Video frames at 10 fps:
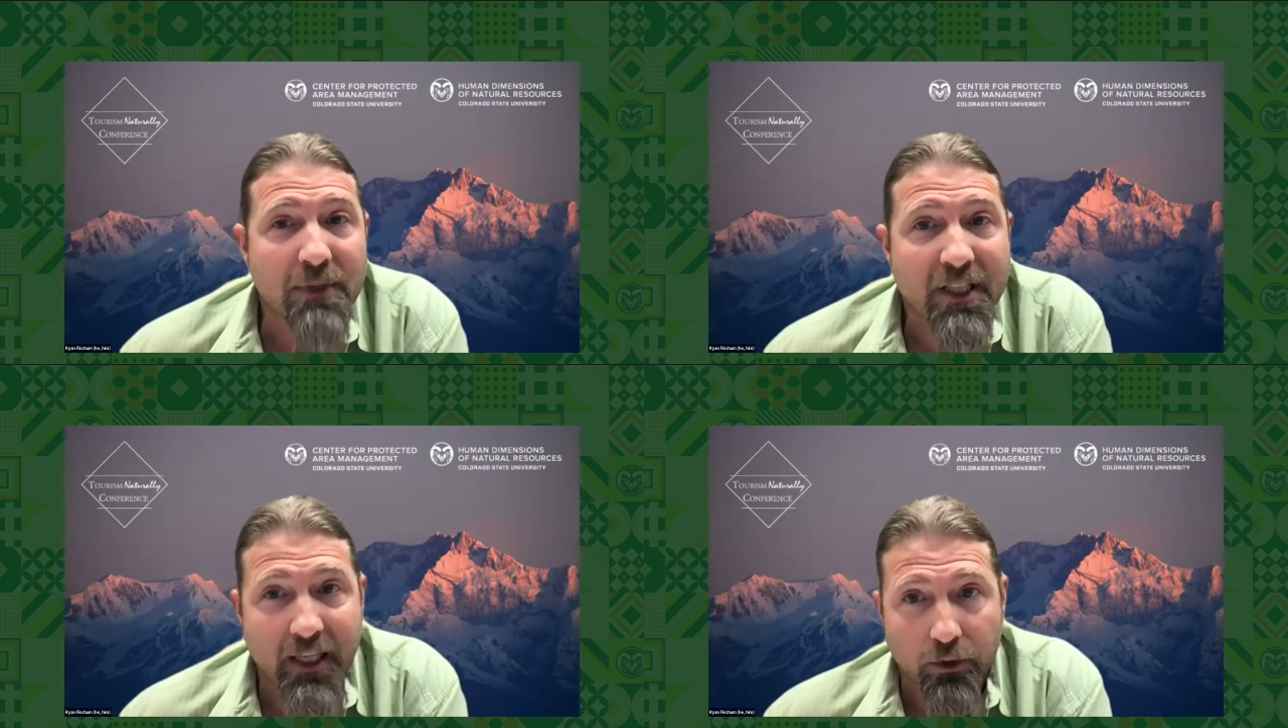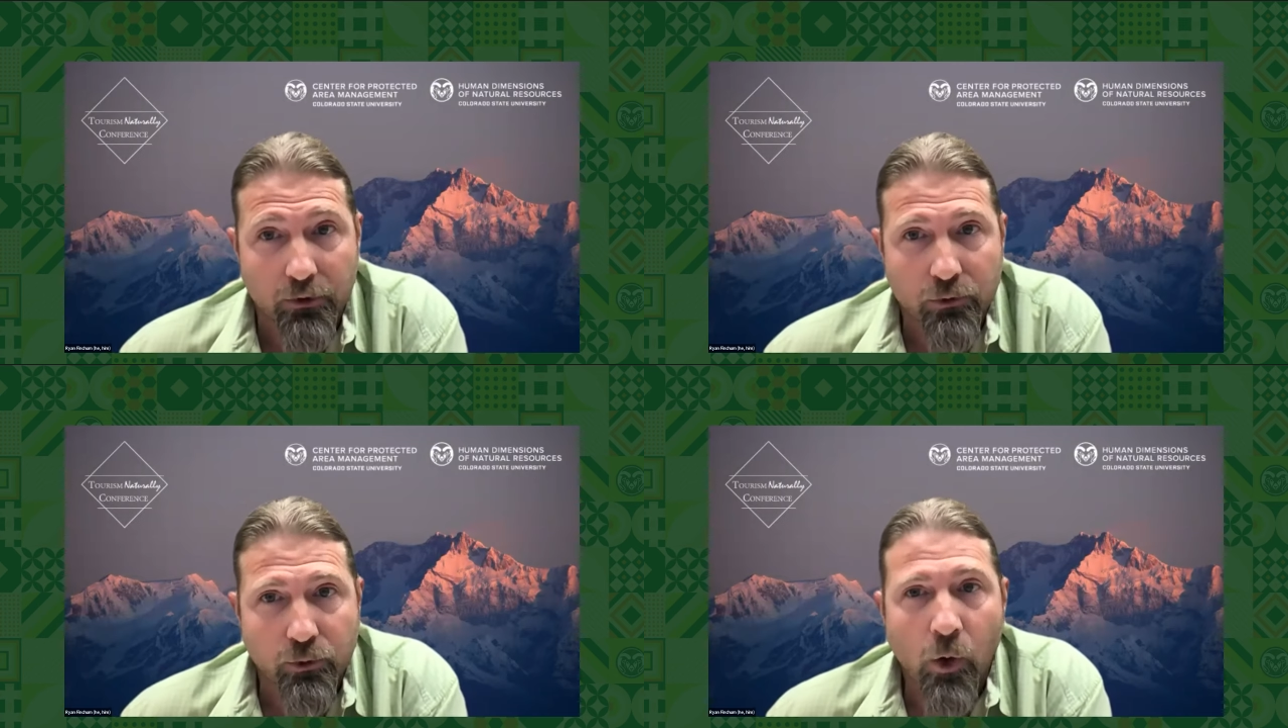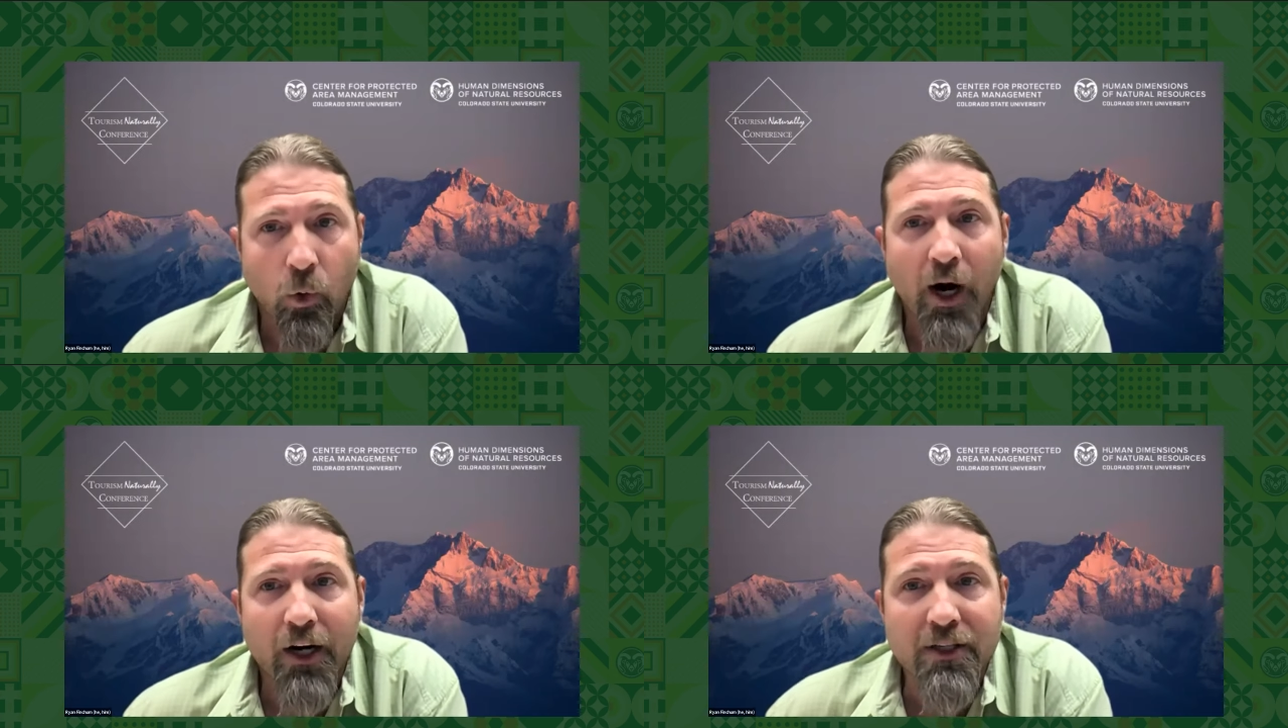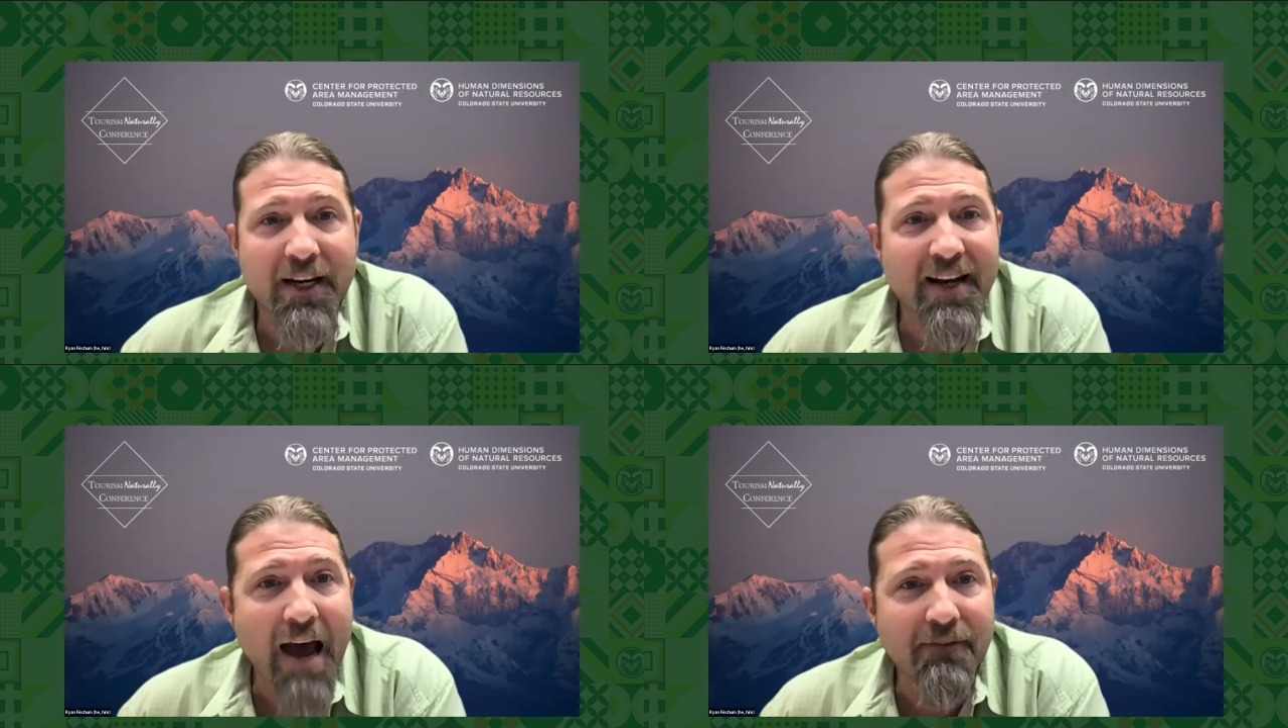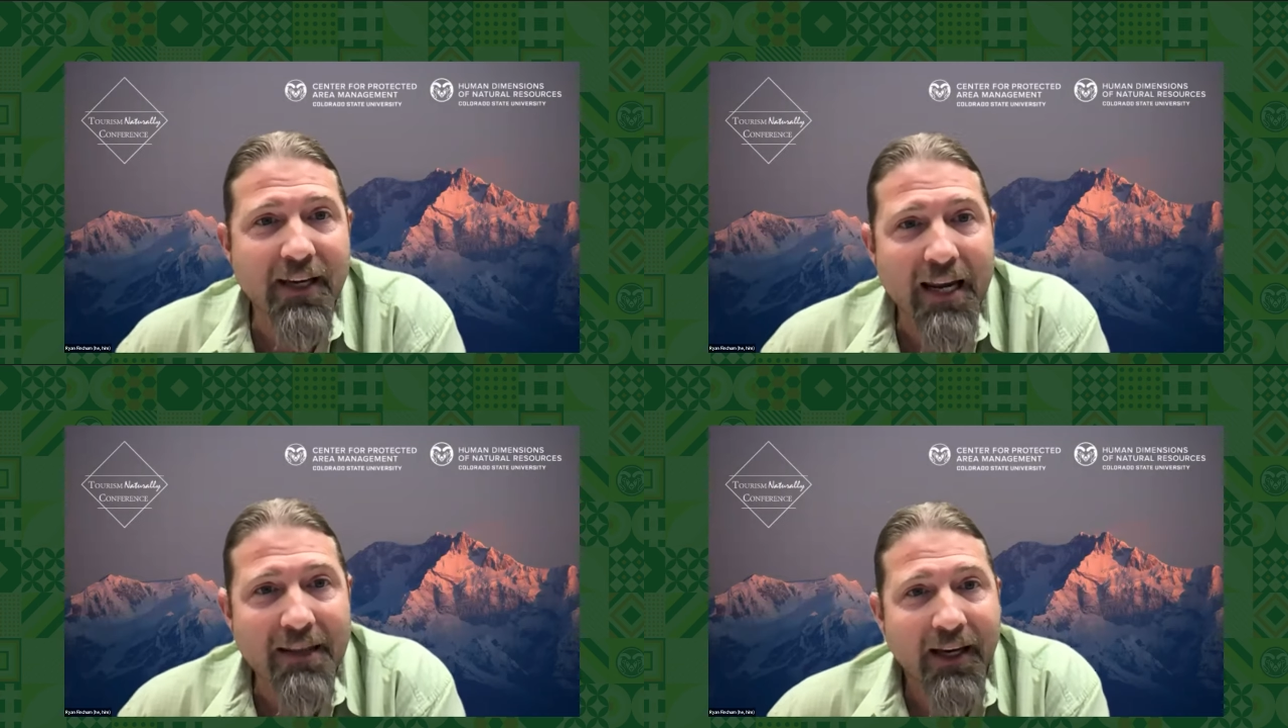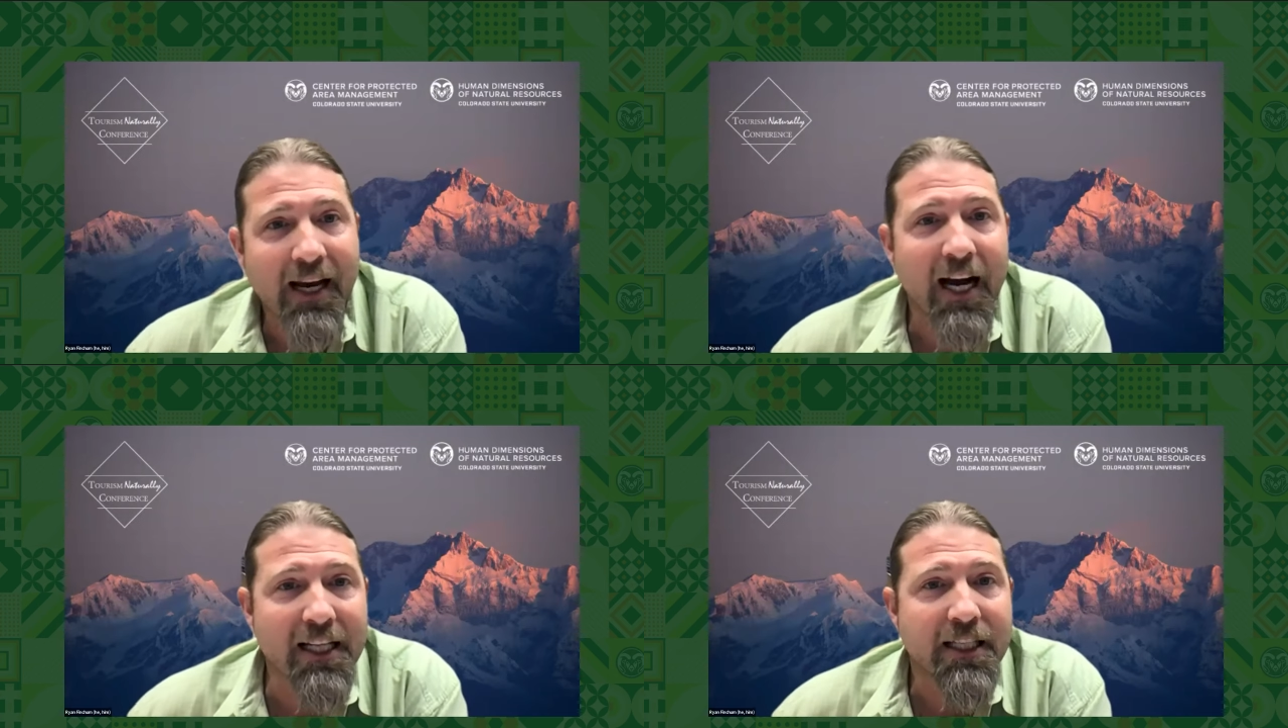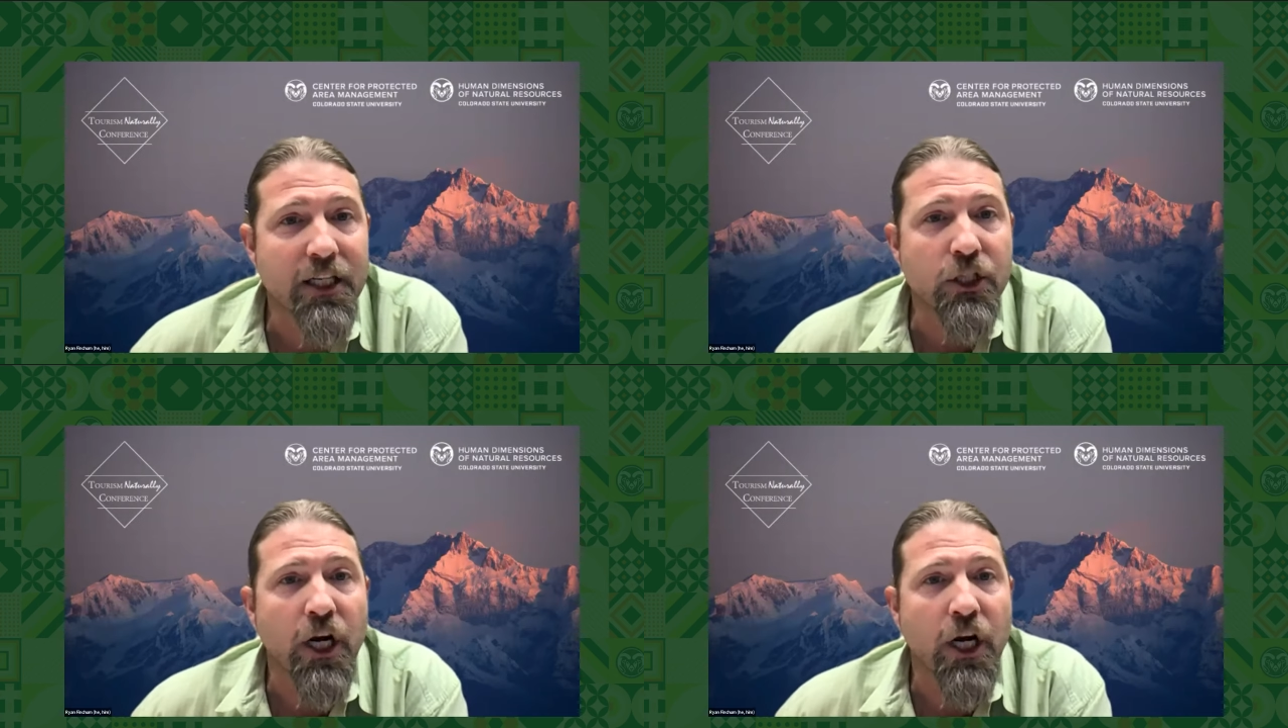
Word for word: skills required to navigate the constant